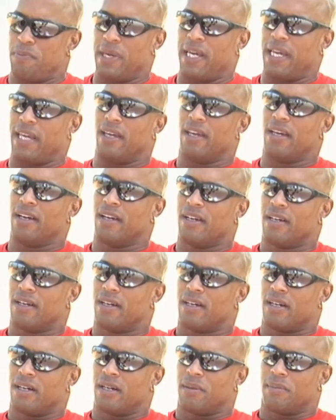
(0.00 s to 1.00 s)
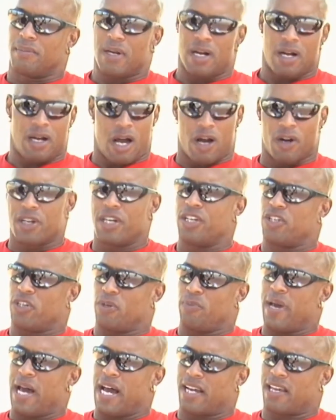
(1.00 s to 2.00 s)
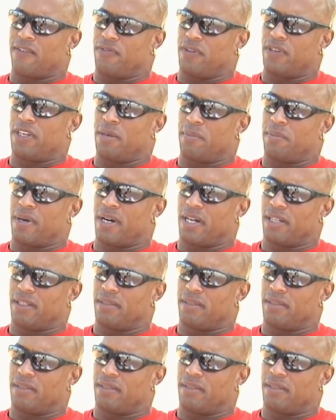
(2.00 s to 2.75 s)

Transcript: me. I'll get your back if you get mine.